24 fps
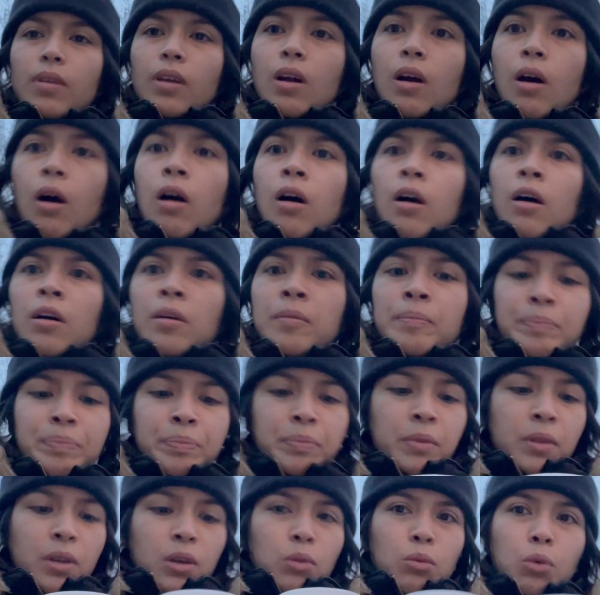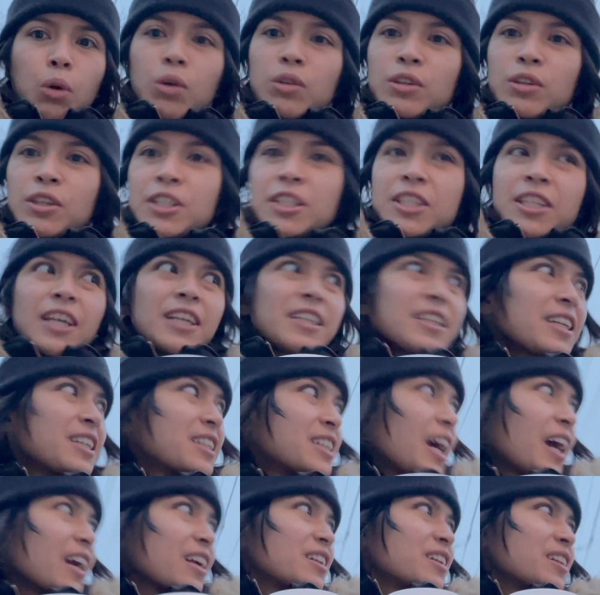Oh, whoa, this tastes
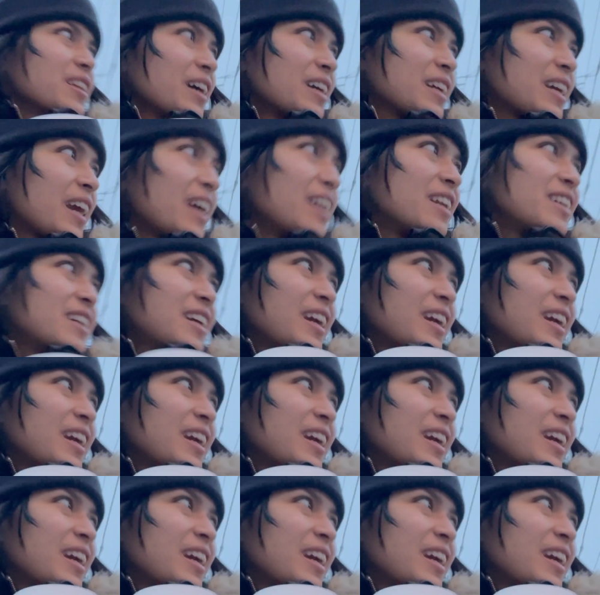exactly like candy